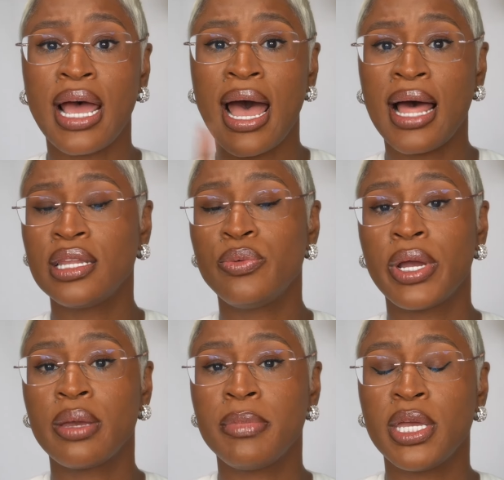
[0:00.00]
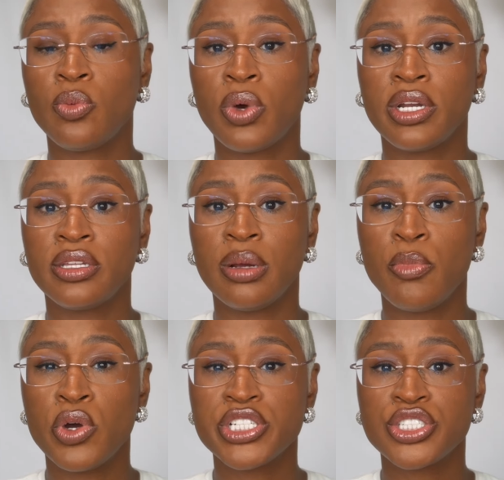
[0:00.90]
I highly recommend one of their
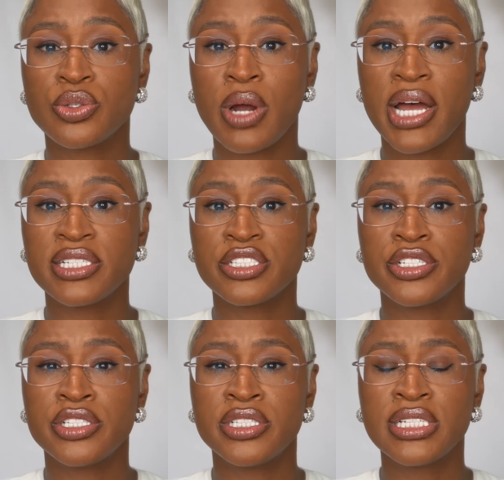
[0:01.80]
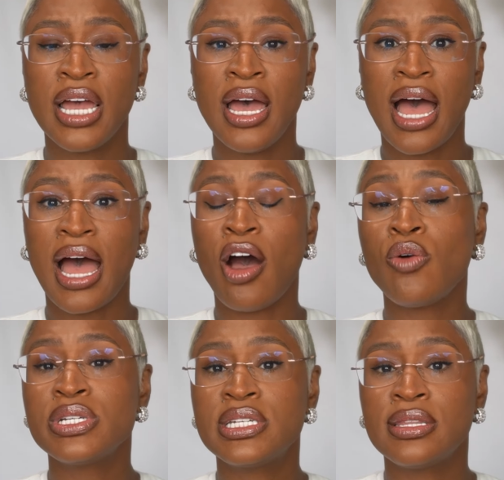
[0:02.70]
moisturizers. I
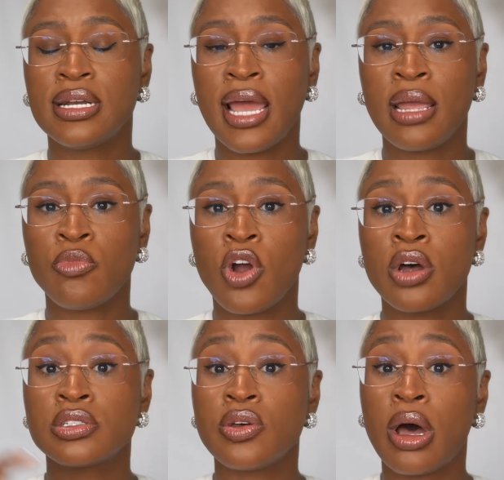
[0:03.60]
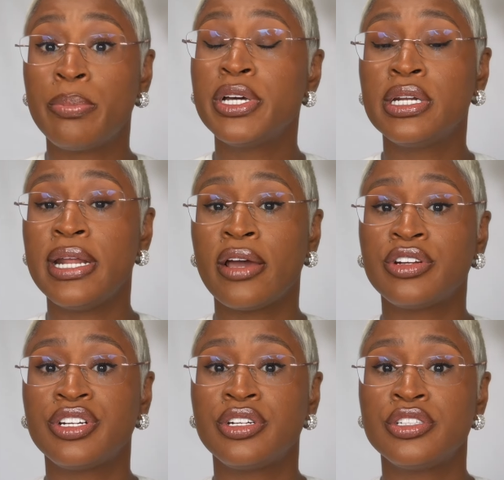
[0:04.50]
always get the name wrong, so I'll put it
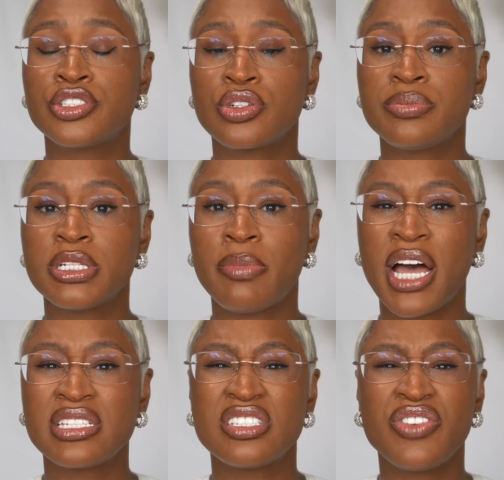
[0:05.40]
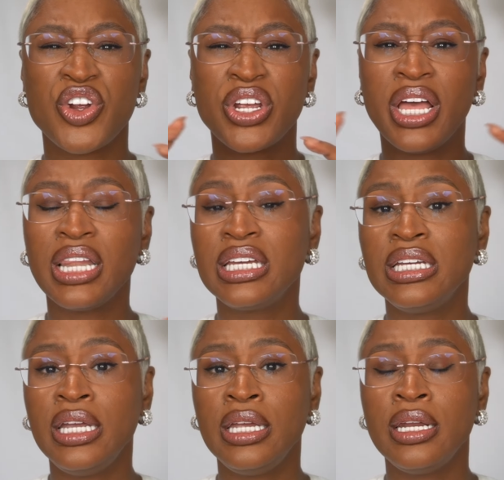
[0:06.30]
down in the description box. It's very
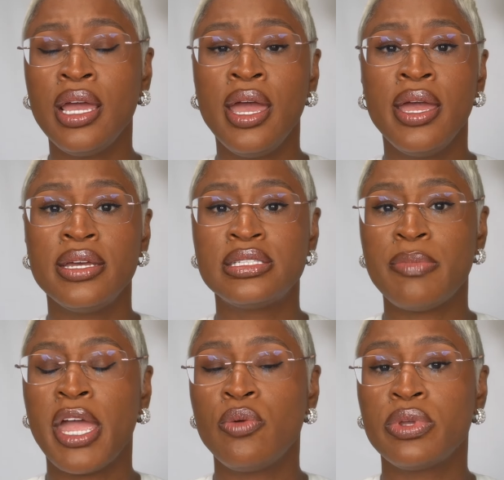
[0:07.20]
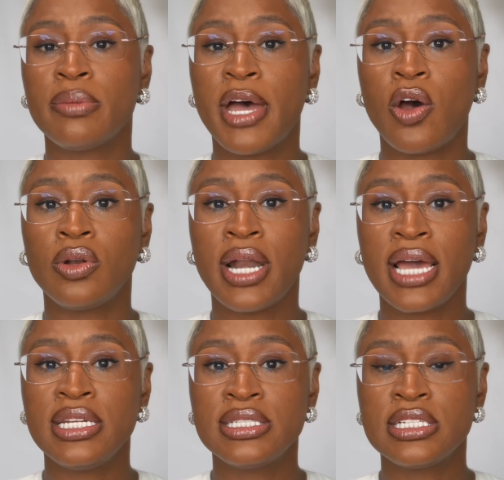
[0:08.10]
clean. It's made with about
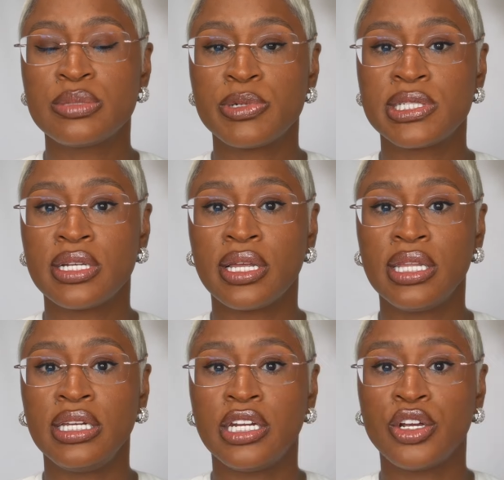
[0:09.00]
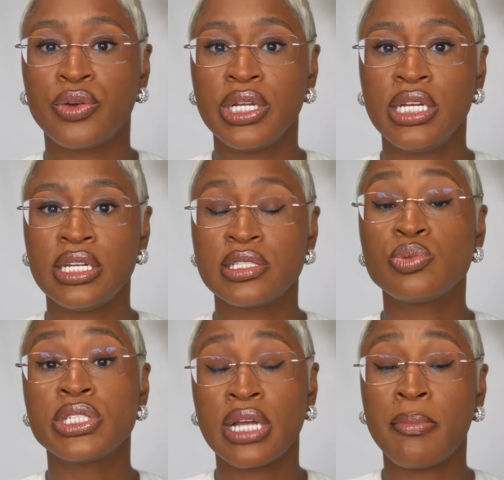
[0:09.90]
96% clean ingredients,
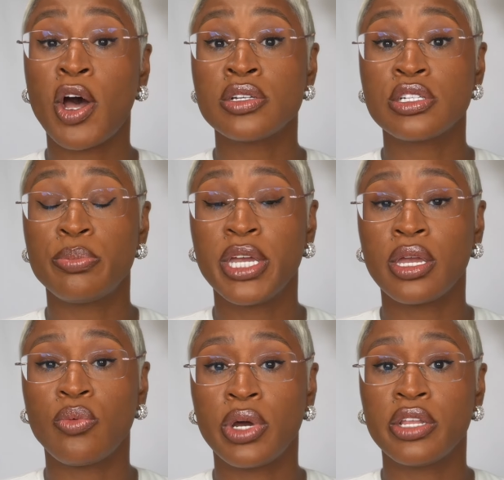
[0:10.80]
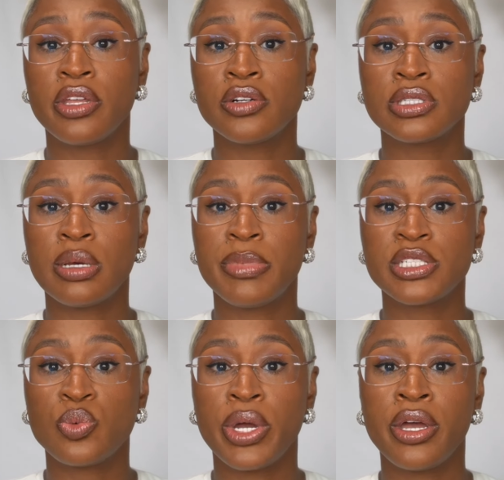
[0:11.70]
which I'm also picking one of those up
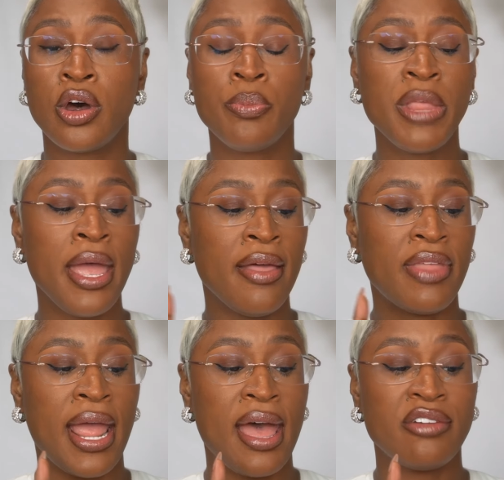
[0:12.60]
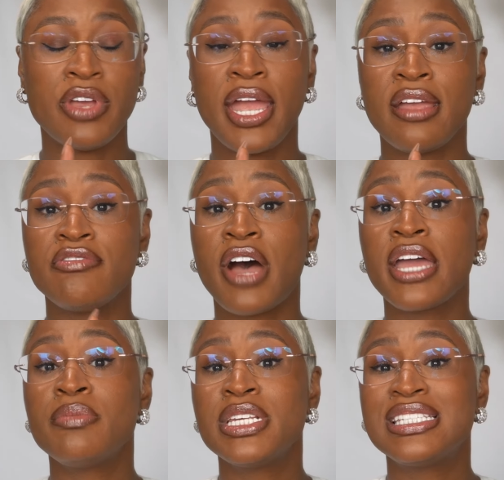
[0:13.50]
as well. They have a
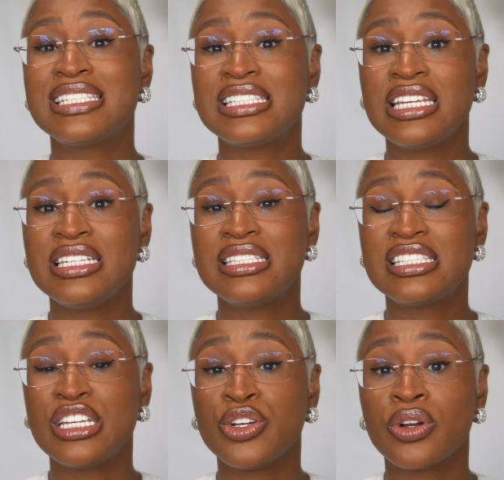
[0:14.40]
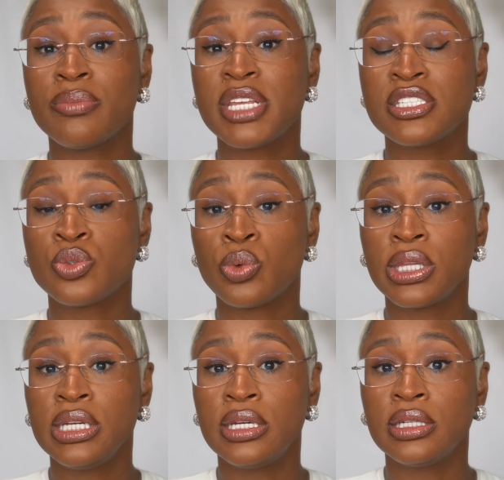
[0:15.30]
vitamin C serum that's
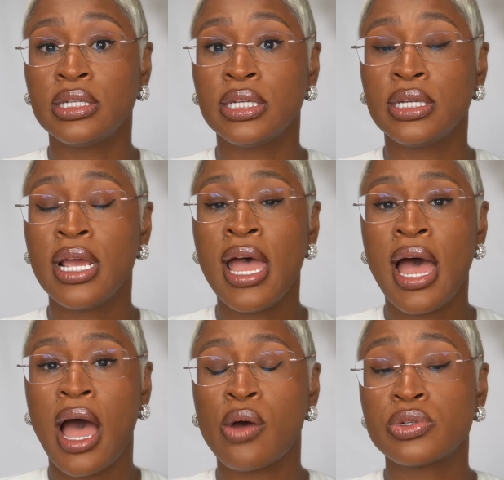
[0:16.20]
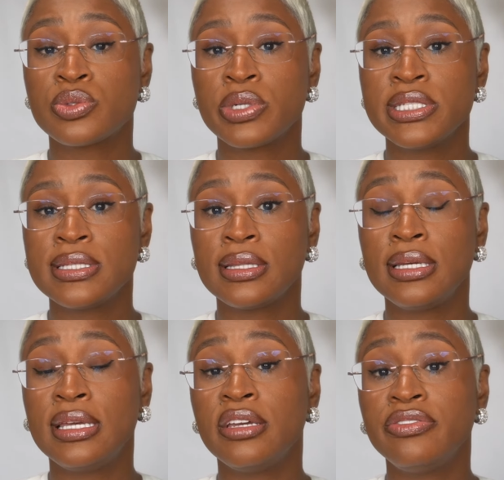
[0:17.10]
really good. I was
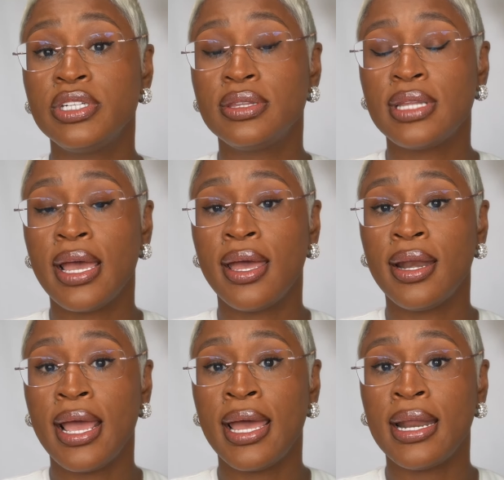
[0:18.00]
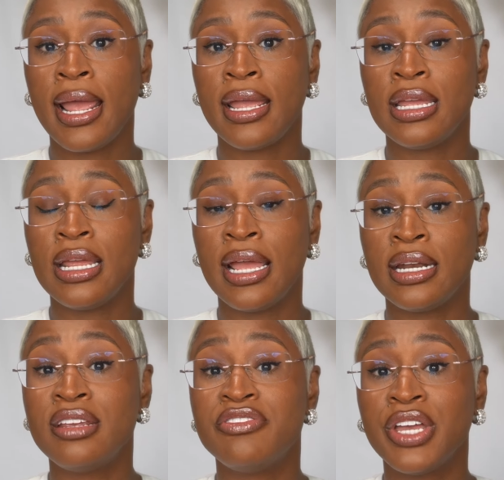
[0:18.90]
recently gifted that at
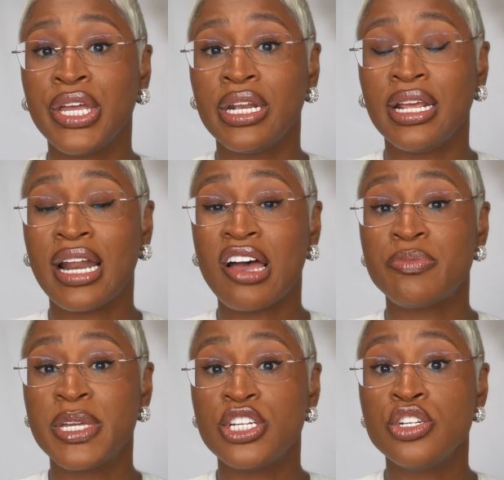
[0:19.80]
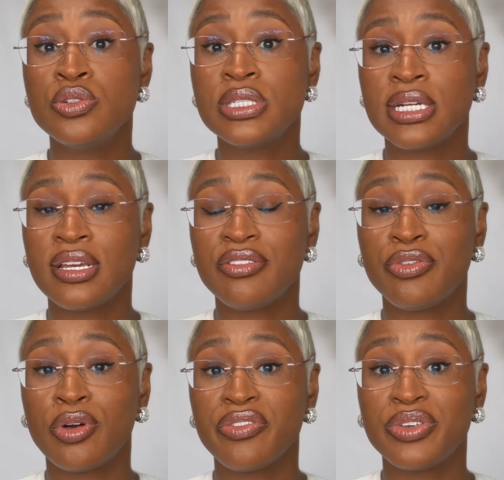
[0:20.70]
an event, and I've been using it
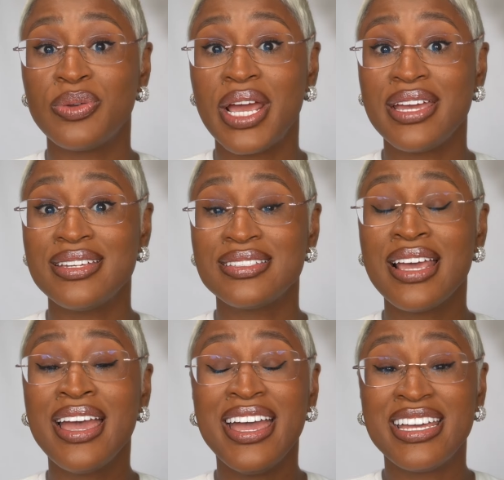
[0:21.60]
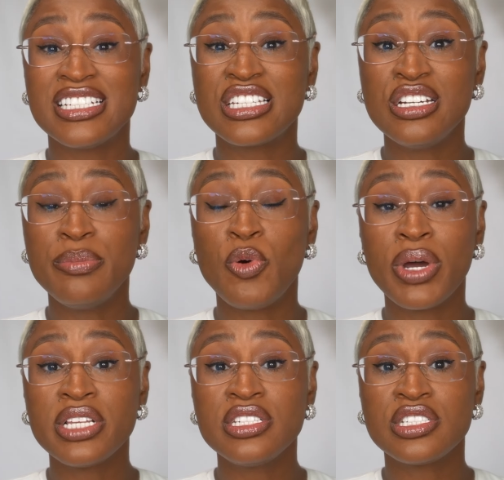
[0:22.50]
for a few days, and it's good. But
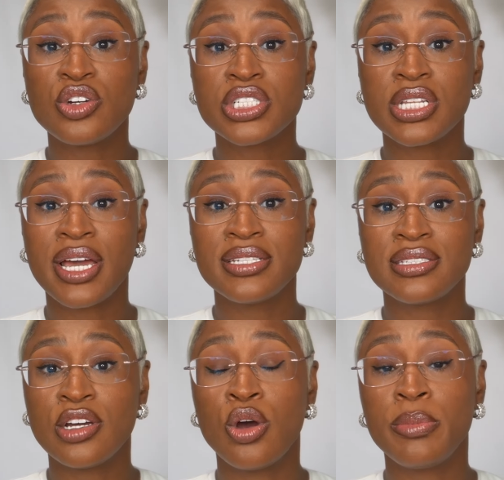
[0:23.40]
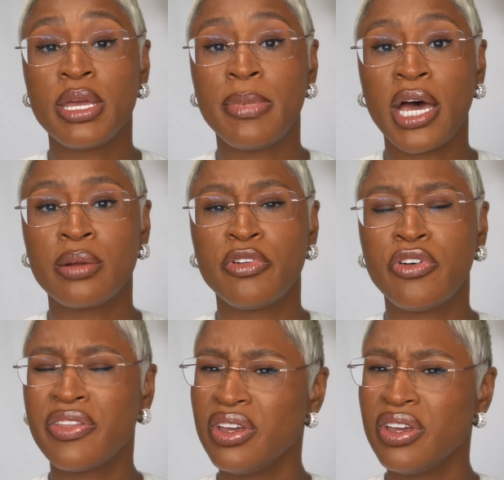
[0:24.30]
one of the socialites told me about it before.